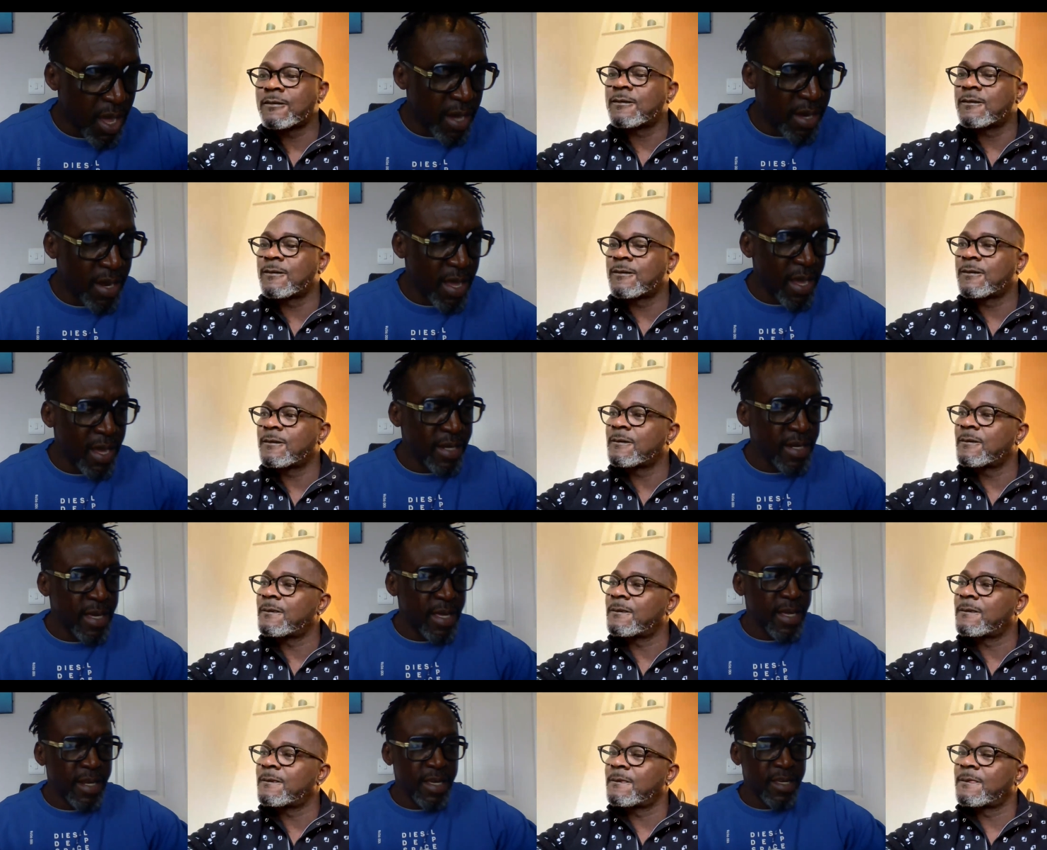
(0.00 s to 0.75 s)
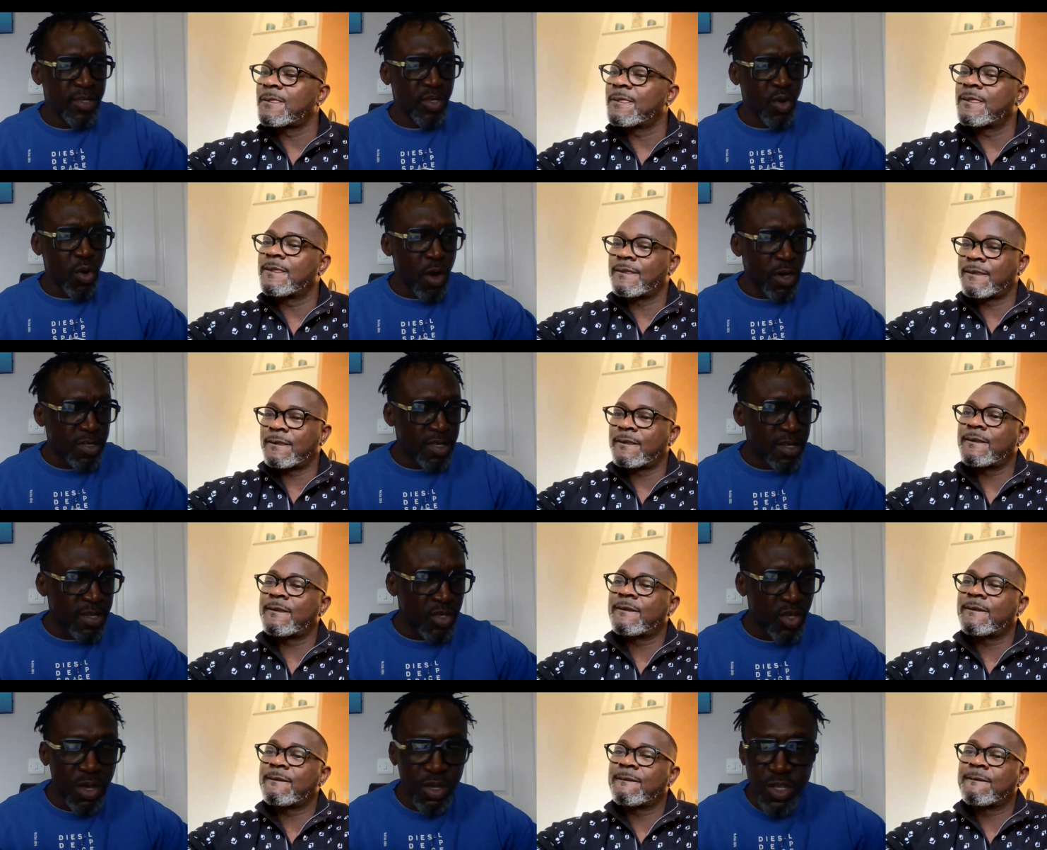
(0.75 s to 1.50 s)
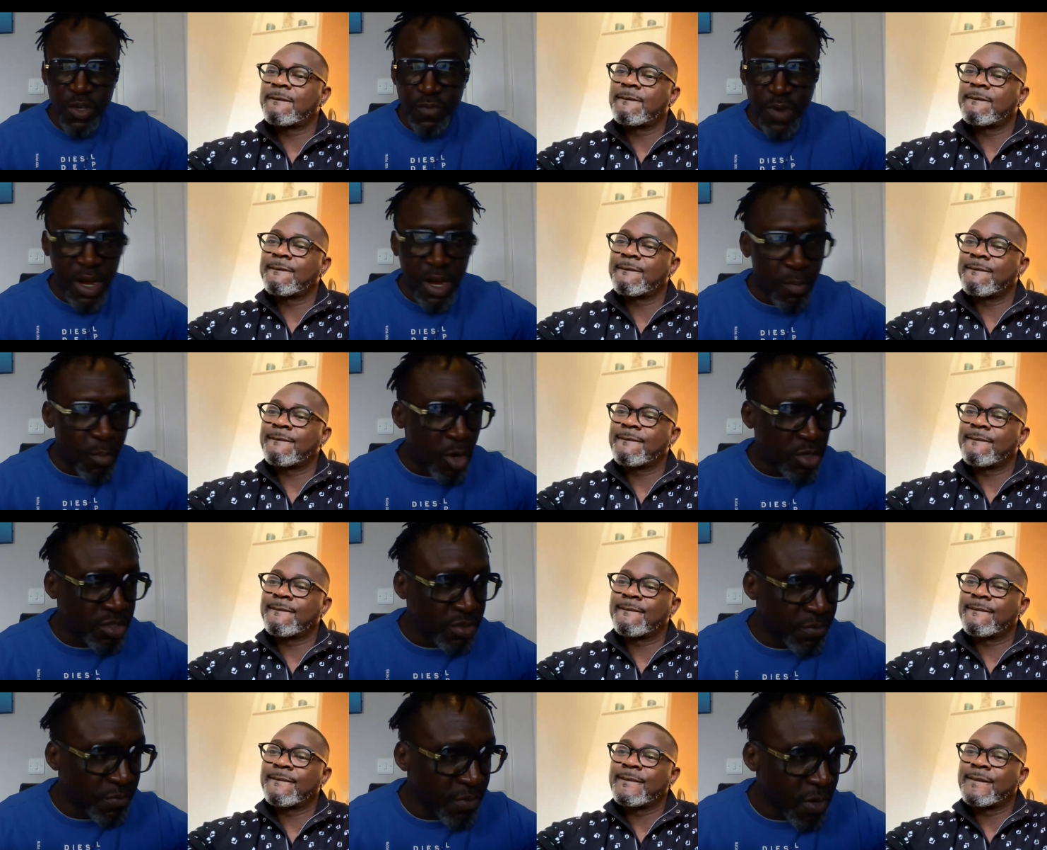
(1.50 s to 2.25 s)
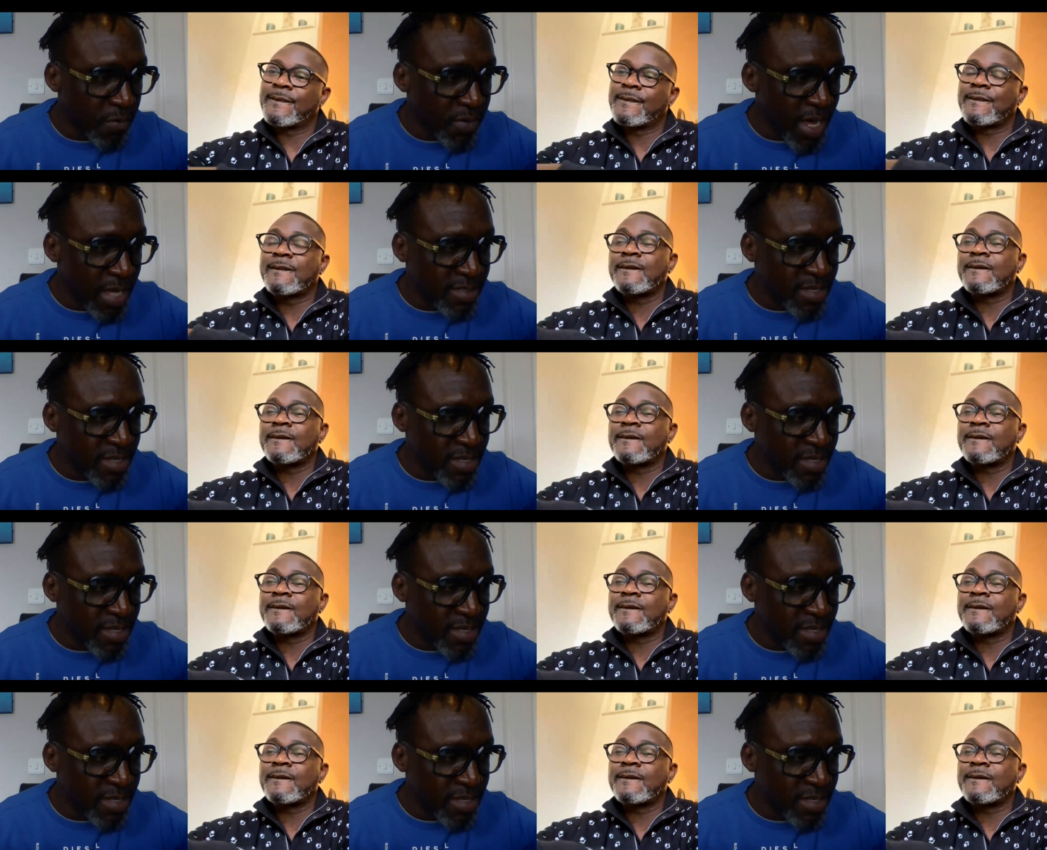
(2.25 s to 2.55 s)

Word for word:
Speaker 1: And uh, his cousin is also very much involved.